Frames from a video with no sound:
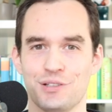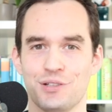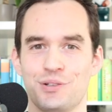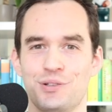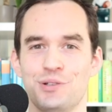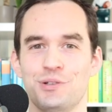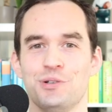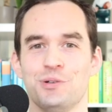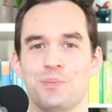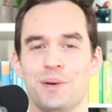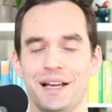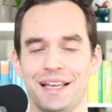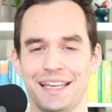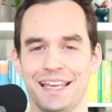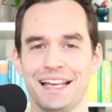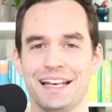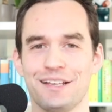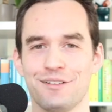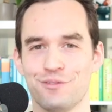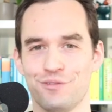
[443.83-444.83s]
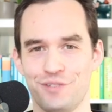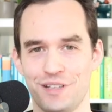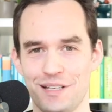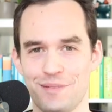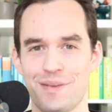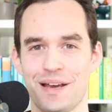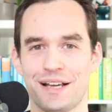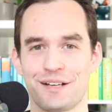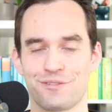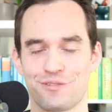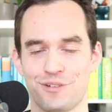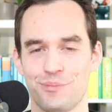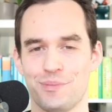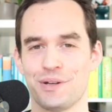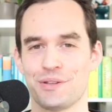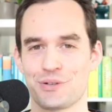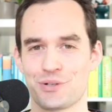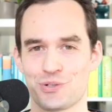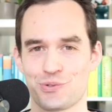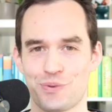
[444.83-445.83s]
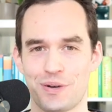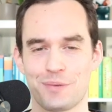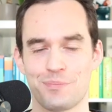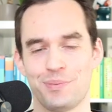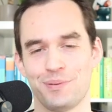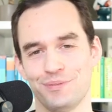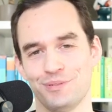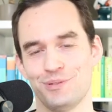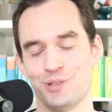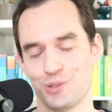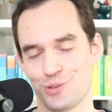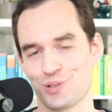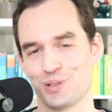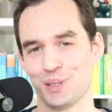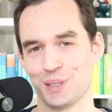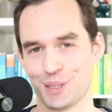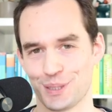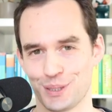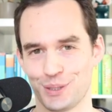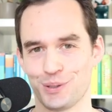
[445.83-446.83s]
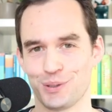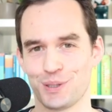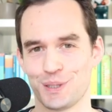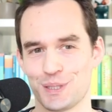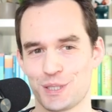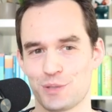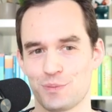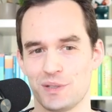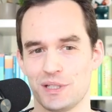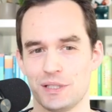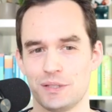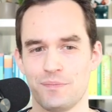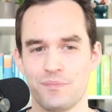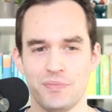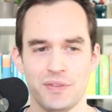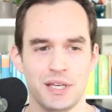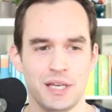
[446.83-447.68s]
to do by getting feedback from others, right? Usually encouragement.